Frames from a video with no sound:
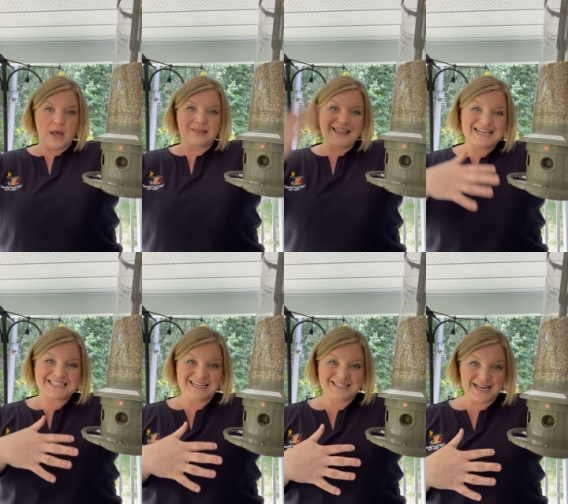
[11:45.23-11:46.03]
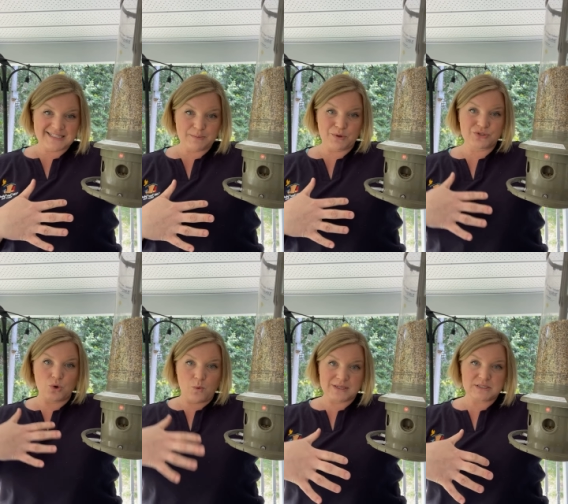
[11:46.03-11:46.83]
less accessible to
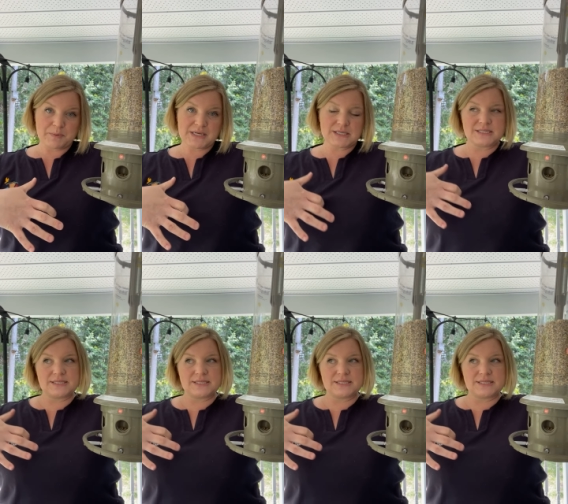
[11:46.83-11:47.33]
one species,